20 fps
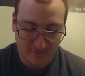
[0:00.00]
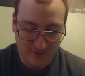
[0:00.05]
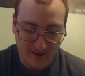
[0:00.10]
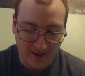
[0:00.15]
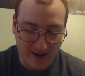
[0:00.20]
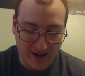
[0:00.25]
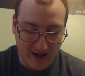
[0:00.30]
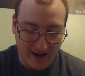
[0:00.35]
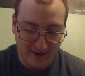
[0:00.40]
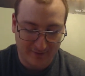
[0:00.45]

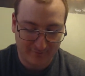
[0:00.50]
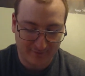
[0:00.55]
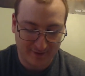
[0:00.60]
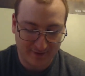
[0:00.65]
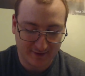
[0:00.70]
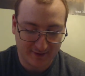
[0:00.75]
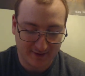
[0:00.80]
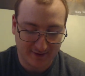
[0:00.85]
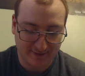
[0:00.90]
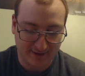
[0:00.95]
"I
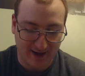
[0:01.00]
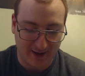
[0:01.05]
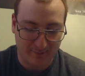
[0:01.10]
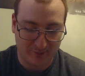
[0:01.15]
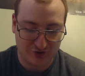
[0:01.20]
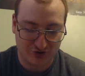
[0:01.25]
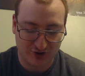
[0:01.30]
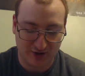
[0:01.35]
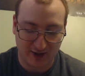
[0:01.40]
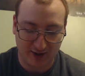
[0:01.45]
invented a time
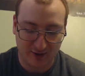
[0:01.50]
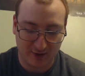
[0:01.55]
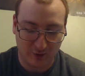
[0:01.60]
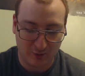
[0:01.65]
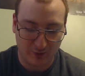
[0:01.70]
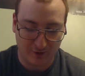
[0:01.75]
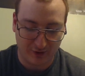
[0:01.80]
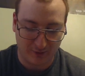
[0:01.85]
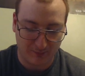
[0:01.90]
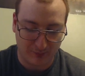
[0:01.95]
machine,
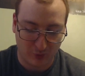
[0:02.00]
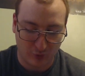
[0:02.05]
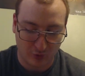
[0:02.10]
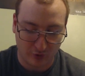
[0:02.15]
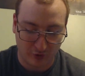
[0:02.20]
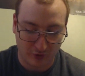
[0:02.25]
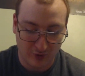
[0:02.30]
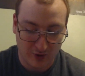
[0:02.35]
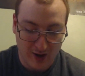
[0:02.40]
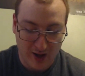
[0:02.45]
with a
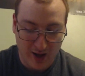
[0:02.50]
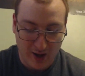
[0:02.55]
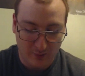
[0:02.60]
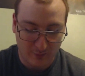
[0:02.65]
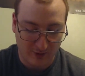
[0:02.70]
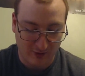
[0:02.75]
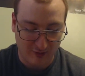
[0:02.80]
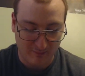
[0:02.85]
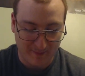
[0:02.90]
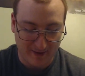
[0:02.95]
portal,
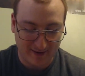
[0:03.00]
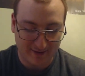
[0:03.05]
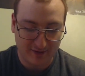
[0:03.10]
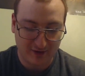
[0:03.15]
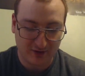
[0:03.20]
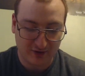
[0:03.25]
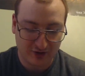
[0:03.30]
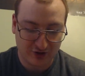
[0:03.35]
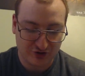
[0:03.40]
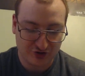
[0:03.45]
while Amanda
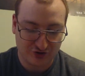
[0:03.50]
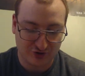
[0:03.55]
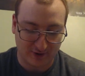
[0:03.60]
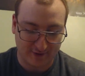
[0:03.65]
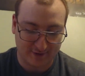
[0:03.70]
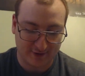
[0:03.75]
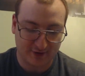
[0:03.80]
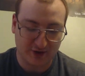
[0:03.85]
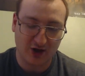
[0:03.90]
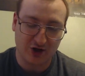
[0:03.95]

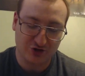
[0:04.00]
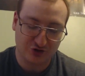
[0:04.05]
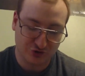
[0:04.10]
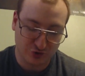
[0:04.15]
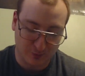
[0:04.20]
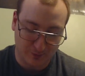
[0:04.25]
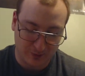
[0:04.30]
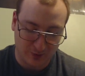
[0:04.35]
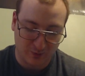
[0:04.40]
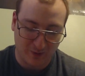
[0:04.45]
constructed a
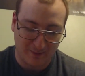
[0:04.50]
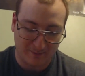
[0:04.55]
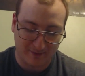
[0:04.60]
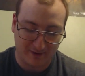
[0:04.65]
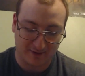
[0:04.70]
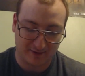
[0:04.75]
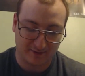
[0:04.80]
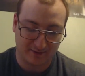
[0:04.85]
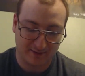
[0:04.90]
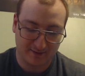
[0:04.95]
super
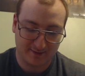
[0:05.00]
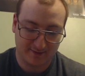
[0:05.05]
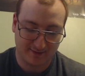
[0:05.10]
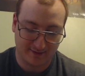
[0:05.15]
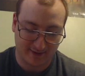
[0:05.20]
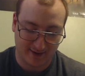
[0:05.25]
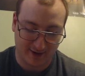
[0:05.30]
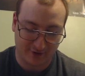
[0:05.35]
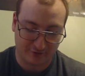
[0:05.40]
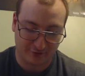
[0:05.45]
weapon," said
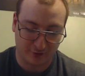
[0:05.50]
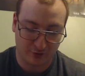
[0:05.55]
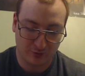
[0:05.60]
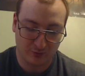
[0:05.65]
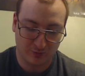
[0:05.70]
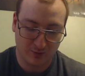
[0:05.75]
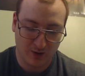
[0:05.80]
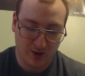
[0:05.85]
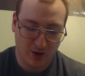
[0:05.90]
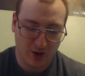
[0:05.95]
Andrew.
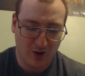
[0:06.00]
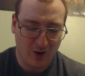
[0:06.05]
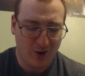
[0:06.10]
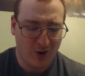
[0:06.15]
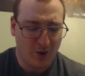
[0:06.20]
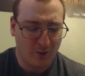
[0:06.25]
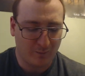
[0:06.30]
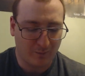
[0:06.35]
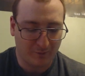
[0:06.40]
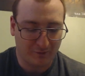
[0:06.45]

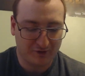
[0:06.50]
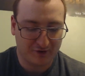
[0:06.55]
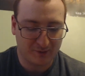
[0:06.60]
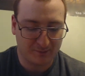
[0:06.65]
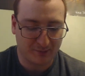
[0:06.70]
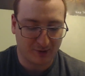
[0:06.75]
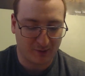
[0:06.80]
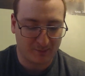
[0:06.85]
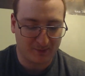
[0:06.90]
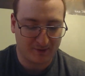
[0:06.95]
"What was the
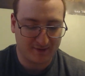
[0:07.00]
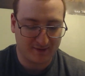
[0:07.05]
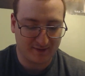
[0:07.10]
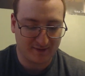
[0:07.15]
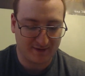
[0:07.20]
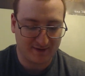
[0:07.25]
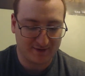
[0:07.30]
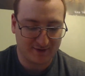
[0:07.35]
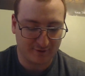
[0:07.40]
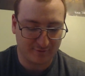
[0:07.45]
purpose in
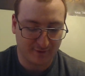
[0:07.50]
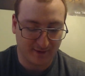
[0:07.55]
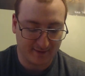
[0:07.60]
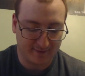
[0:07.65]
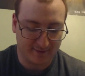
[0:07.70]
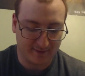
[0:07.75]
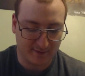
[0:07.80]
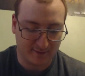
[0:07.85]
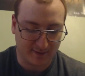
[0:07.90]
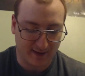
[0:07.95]
these
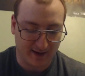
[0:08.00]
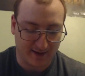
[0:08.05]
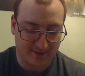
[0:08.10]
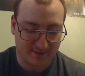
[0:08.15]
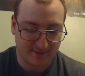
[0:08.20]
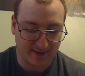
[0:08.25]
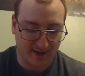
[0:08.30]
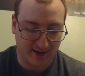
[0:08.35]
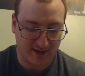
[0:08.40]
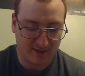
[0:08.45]
devices?" asked
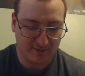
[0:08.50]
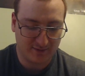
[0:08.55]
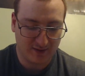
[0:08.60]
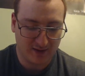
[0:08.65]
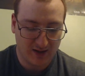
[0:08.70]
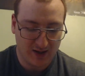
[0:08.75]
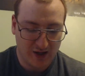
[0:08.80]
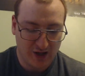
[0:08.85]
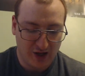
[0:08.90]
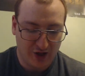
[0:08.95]
Dave.
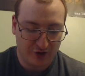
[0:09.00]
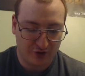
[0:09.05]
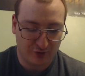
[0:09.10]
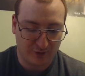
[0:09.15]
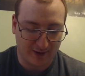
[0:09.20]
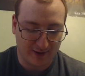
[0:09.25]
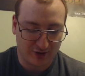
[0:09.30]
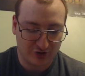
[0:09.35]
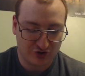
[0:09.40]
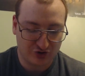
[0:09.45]
"So I
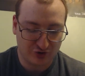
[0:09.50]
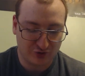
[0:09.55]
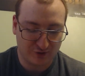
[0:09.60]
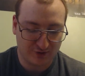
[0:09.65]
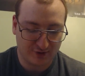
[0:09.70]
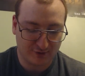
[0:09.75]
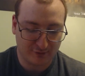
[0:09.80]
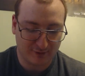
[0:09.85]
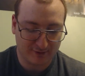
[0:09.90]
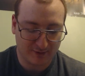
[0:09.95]
could choose
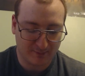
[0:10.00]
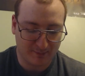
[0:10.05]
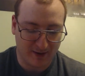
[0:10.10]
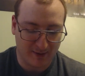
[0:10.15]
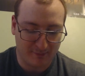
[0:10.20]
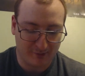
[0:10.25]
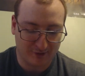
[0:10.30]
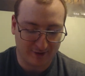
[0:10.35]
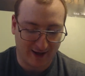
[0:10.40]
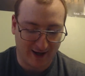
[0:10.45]
selected
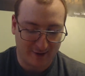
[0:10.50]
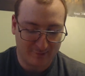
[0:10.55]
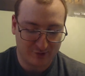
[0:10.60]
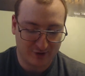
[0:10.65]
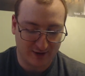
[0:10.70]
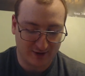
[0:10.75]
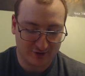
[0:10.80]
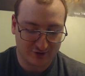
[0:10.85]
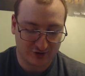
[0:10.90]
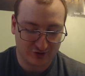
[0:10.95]
people and
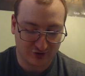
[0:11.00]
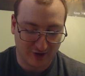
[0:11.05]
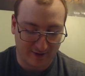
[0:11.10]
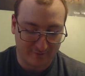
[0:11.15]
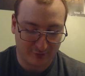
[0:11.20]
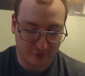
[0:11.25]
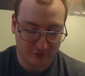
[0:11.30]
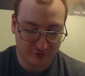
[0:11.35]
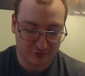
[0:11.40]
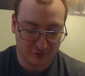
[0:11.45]
objects to travel
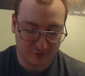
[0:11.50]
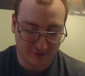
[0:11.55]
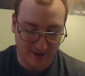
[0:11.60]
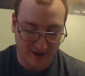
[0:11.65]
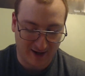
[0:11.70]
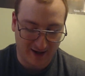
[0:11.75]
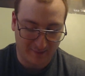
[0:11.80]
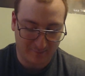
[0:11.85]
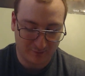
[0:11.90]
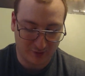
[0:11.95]
through
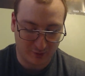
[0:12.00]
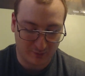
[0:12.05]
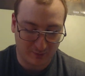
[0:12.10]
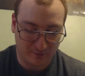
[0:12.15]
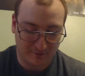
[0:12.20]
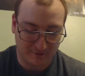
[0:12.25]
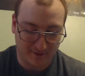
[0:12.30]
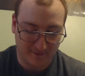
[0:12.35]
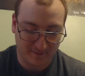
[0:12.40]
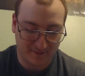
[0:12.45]
time to
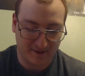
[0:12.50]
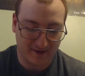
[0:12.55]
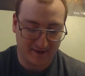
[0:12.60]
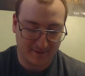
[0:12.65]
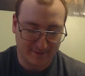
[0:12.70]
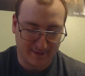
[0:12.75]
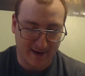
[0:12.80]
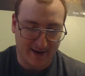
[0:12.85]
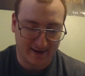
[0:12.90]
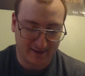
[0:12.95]
prevent the
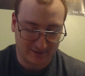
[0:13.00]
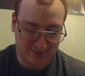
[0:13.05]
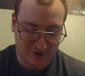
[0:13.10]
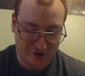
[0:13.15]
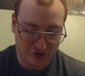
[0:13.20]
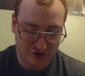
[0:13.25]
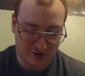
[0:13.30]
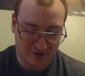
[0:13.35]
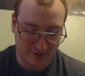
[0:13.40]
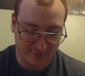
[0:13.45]

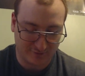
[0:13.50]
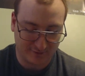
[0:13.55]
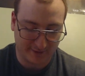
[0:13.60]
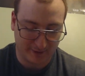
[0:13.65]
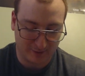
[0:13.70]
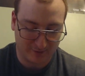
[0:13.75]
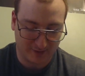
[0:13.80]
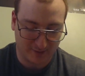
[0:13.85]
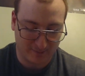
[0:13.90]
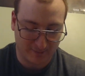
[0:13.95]
annihilation of
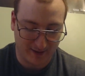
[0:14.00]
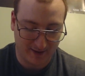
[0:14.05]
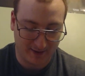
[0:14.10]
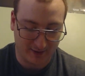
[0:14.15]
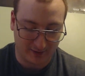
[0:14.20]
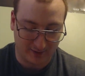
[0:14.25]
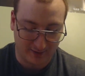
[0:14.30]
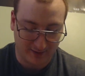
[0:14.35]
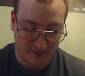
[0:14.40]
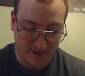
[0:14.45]
Delta
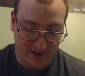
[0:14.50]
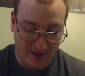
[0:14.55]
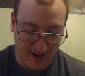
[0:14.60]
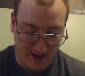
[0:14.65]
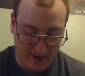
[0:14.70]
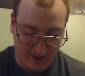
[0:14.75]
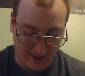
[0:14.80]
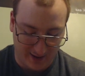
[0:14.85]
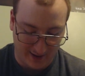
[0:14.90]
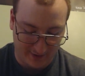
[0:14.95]
Mega,"
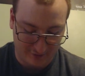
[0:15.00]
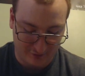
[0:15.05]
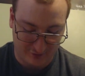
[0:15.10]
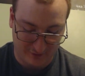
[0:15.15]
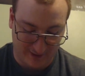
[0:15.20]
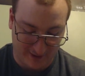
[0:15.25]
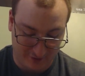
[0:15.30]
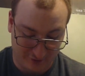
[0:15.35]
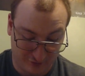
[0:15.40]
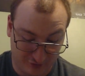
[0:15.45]
answered
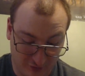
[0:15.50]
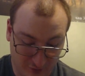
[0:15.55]
Andrew.